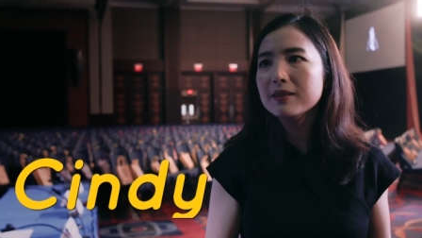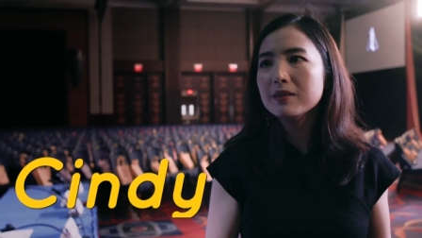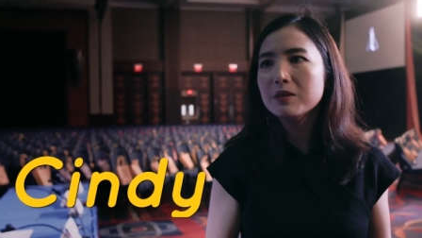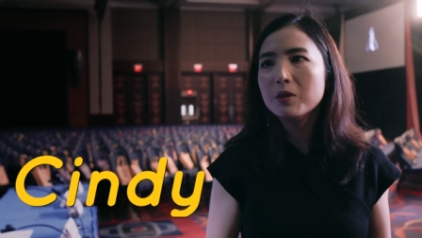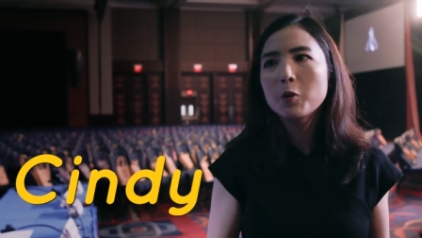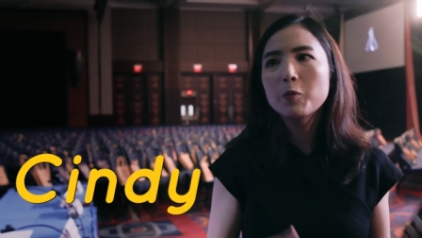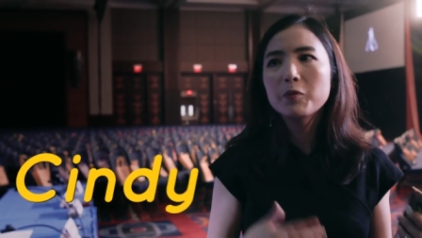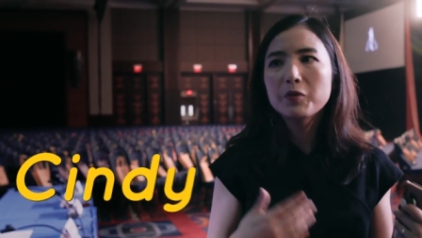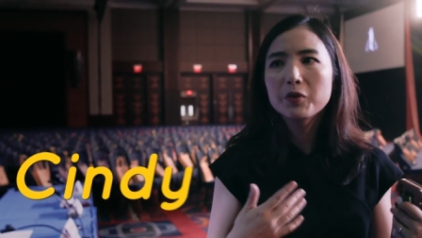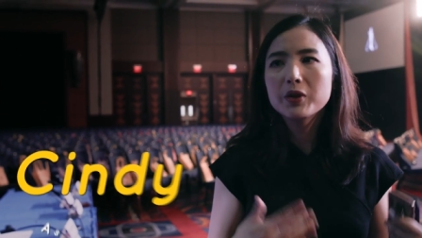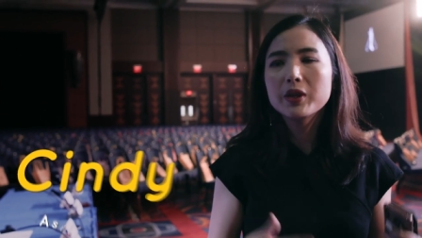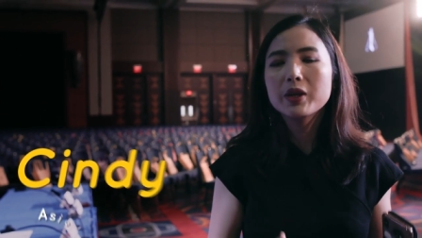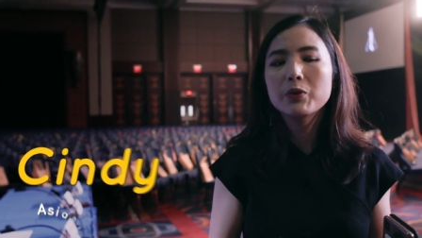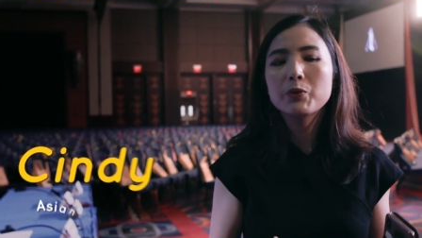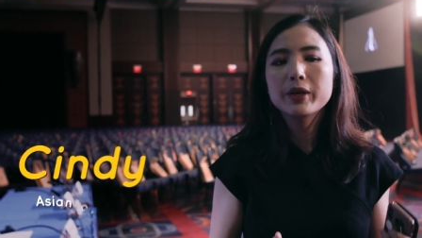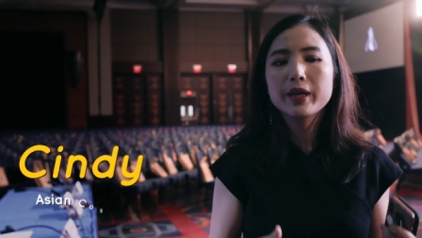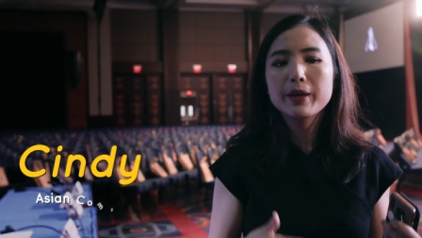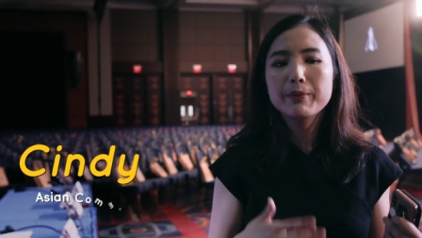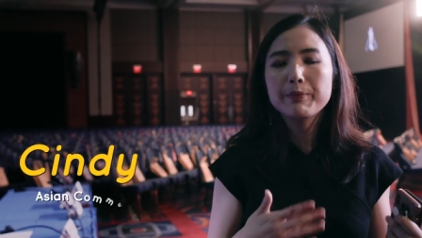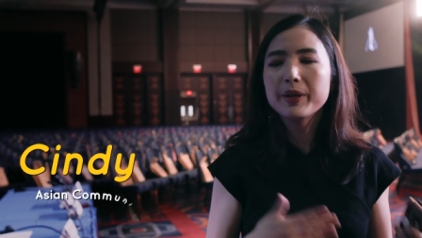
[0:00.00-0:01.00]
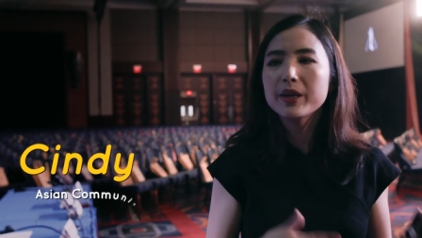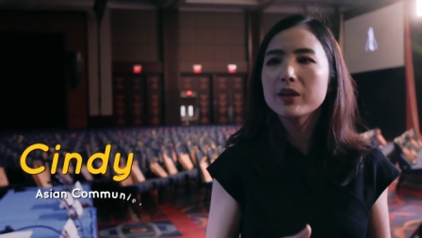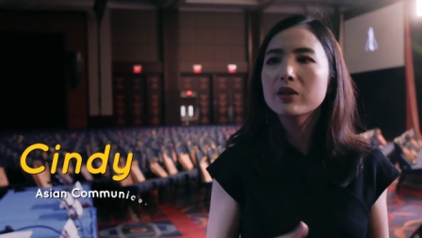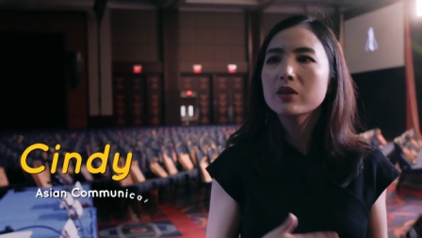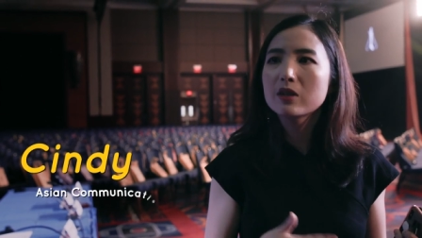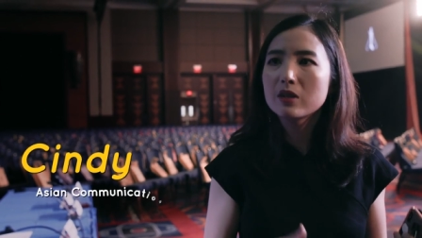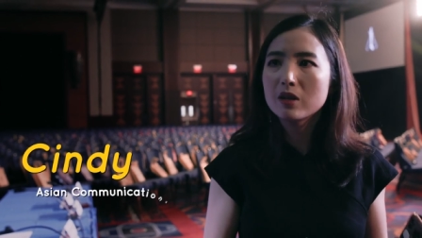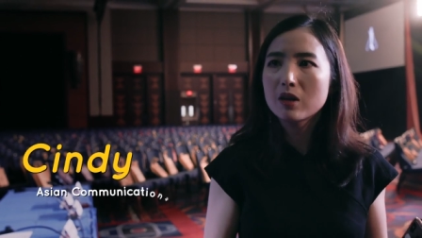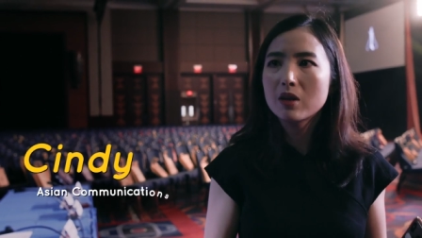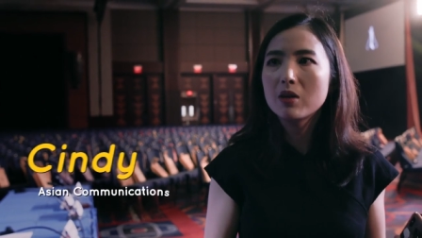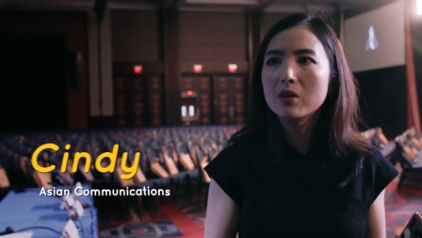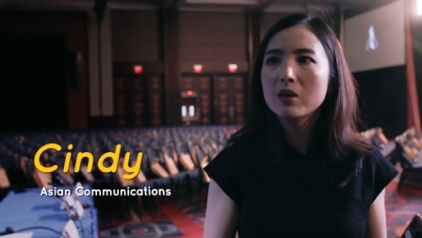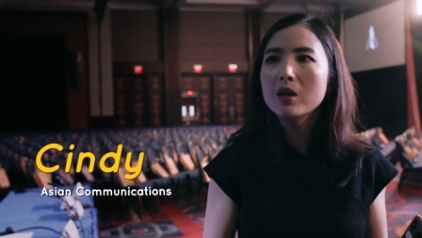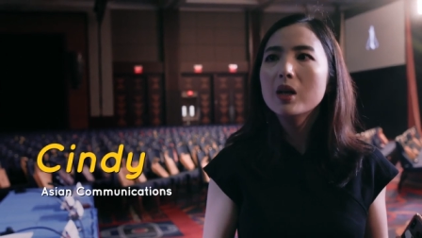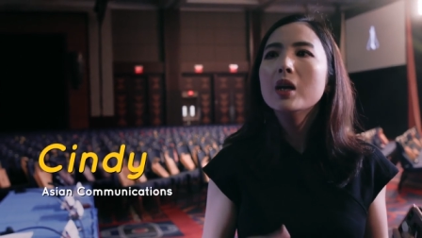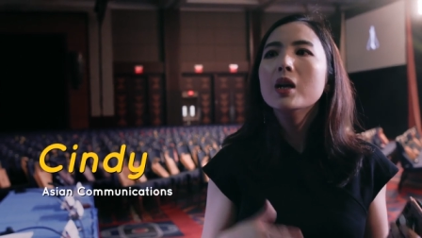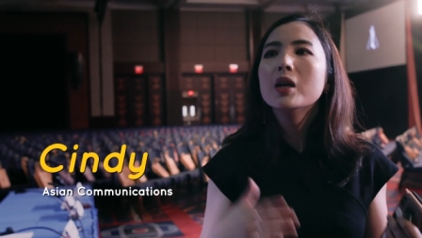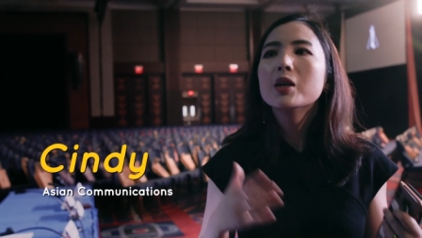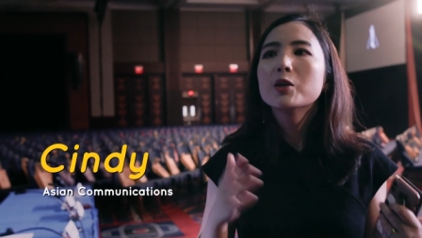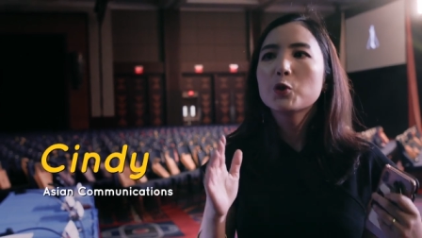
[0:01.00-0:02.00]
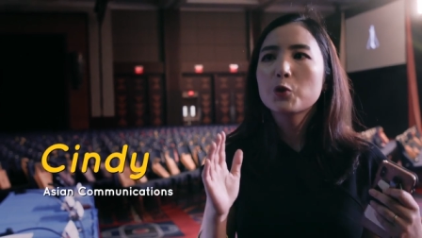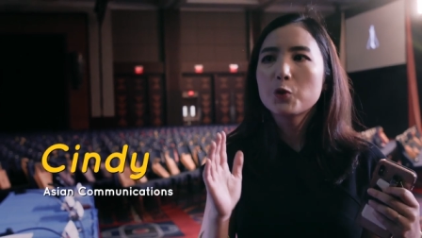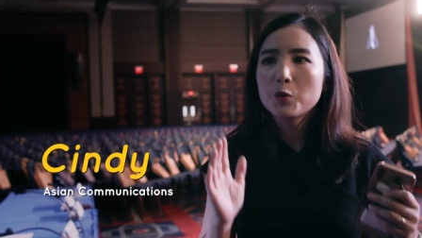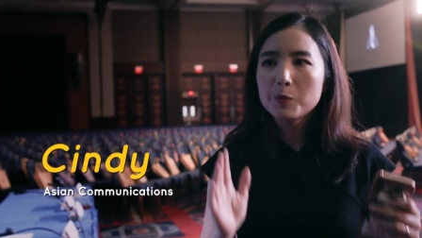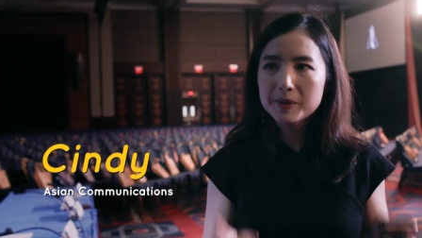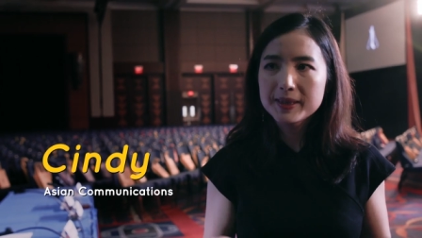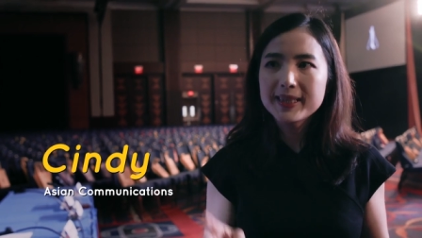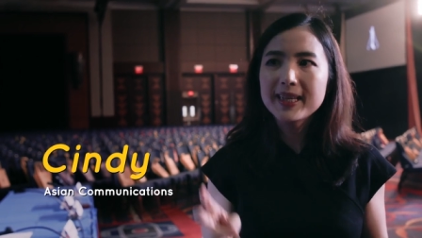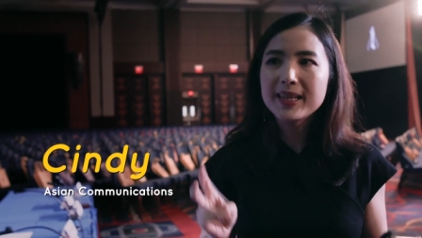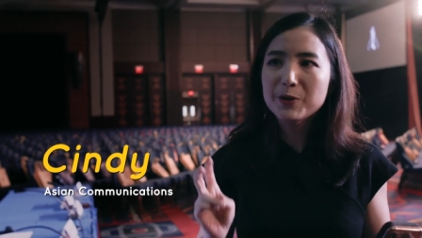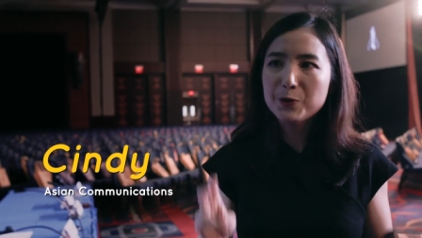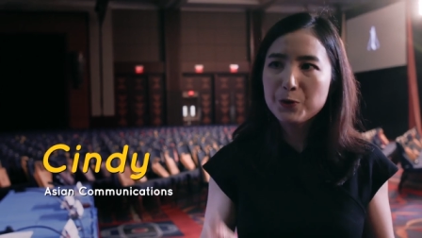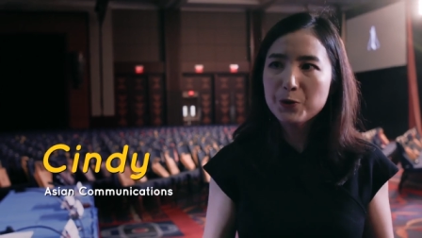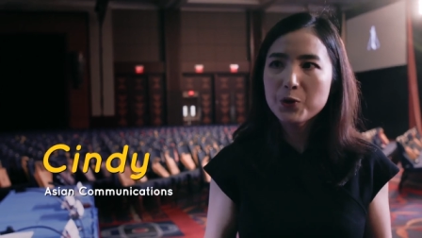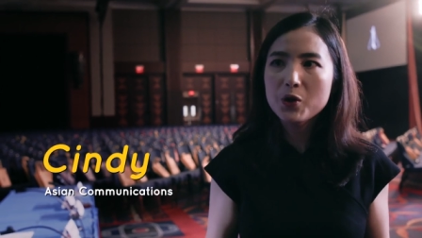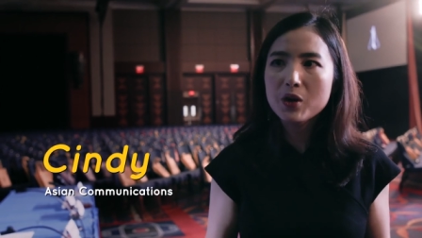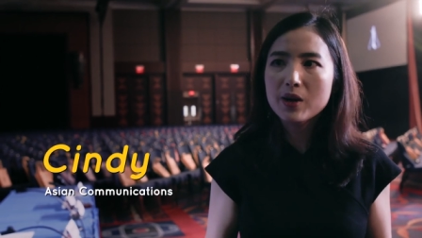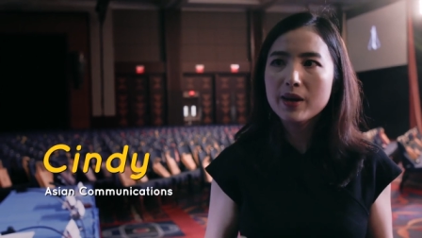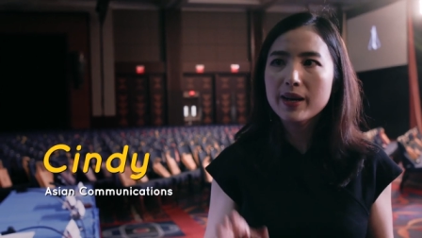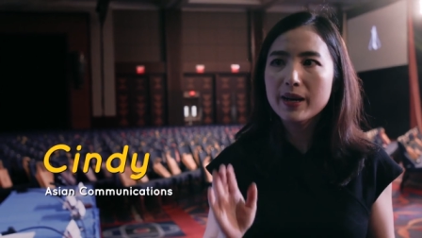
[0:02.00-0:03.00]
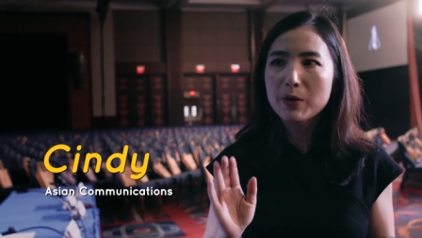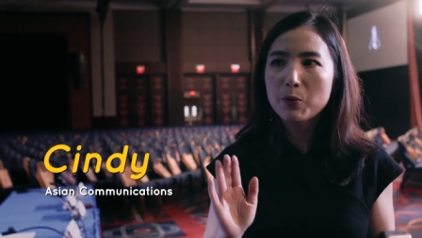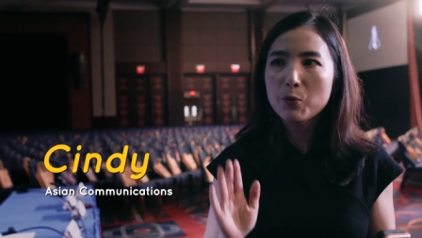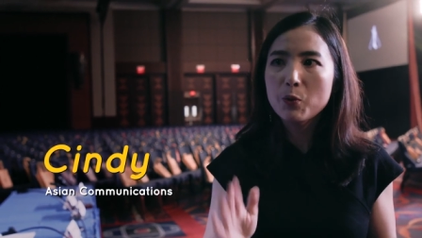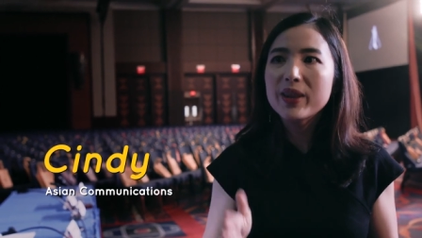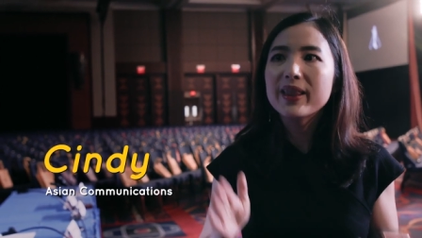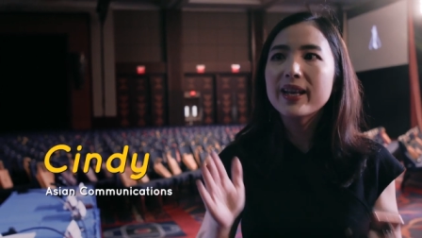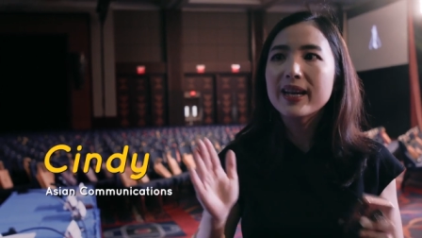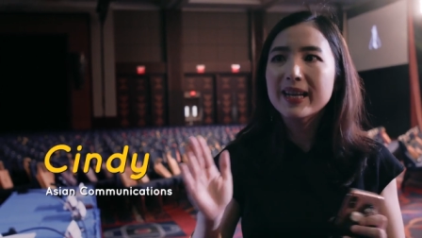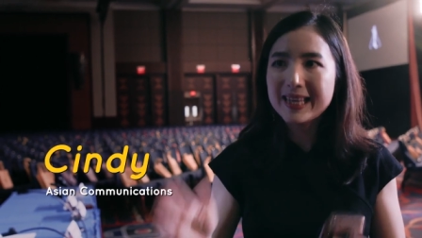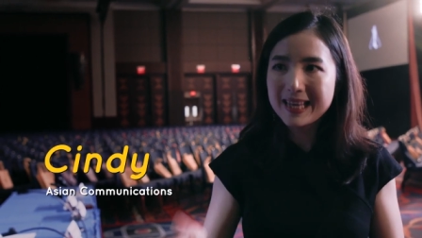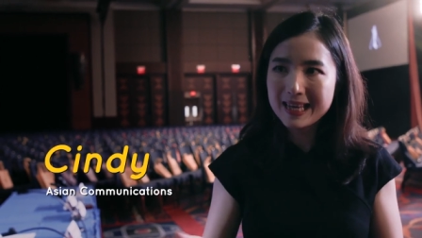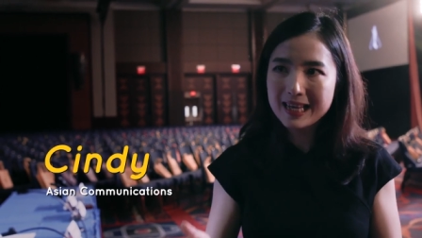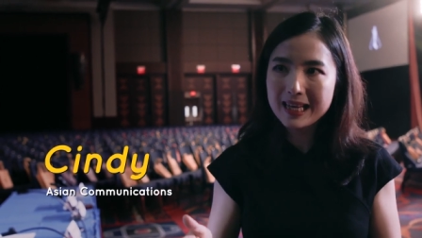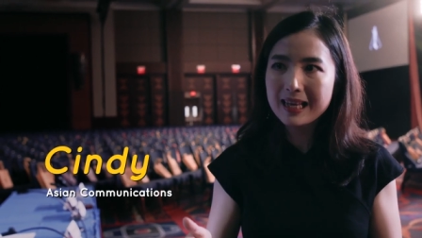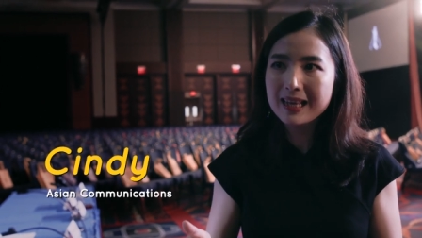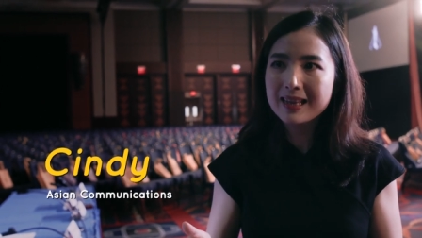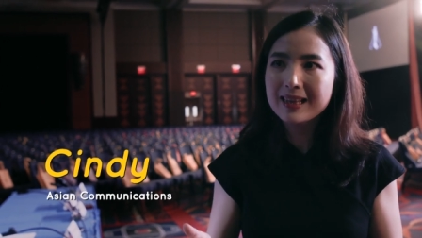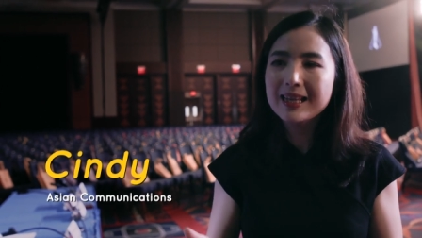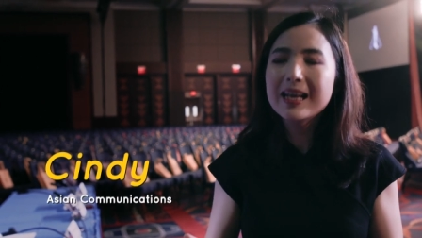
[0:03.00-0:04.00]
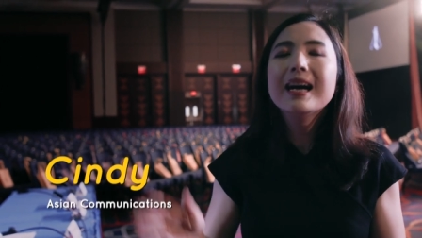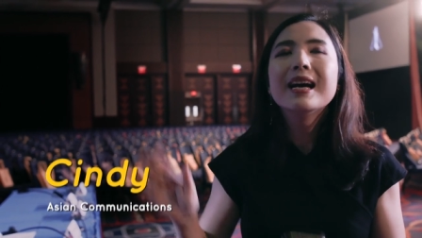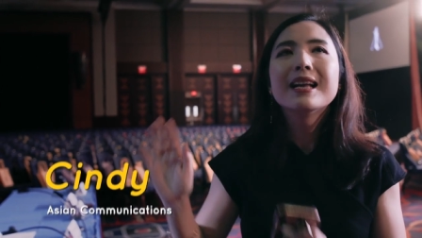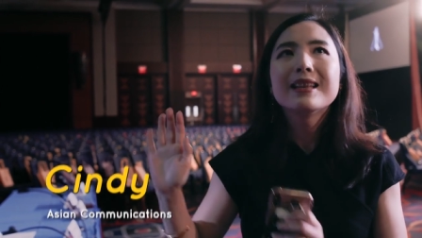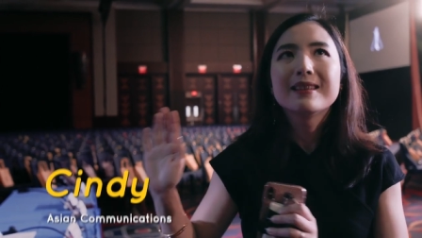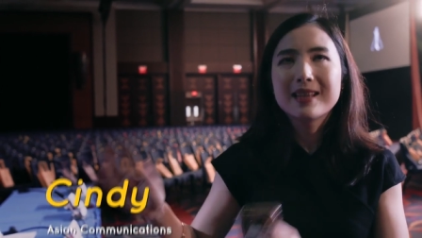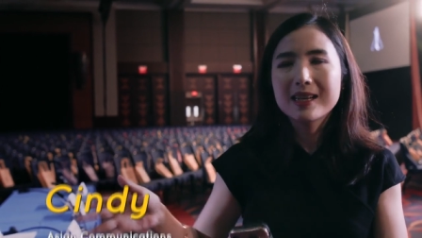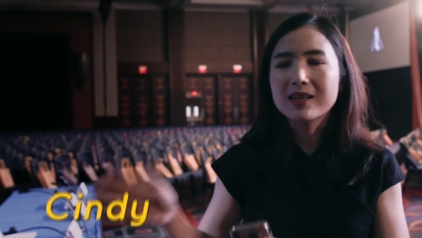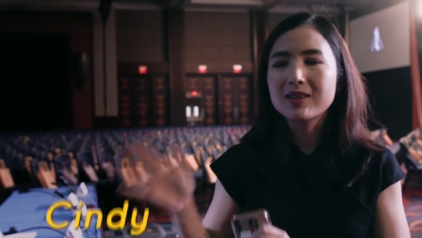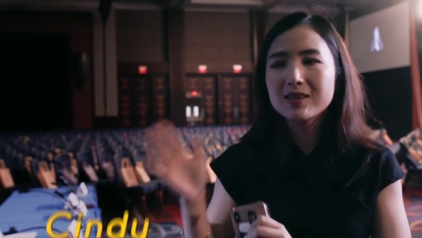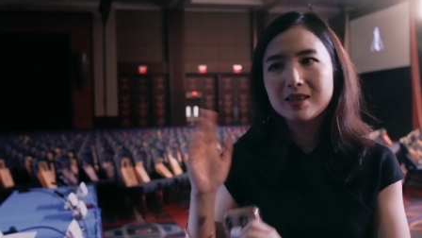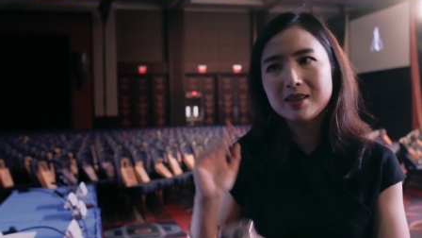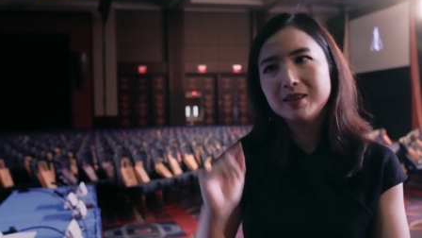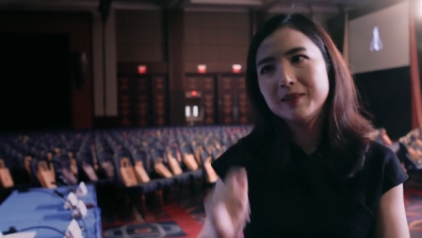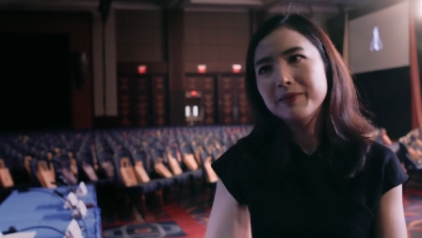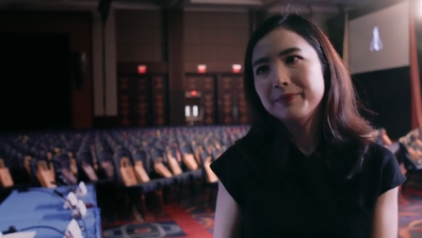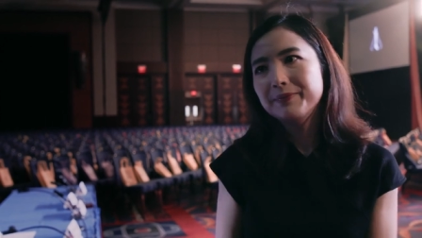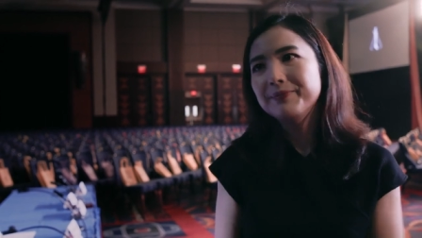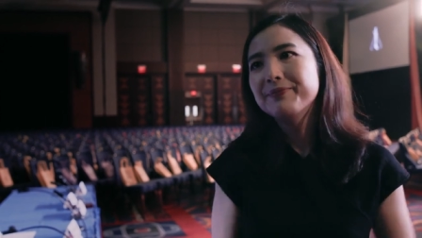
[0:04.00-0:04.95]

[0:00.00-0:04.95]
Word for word: So hopefully we can pick the girl to represent New York and win again next year.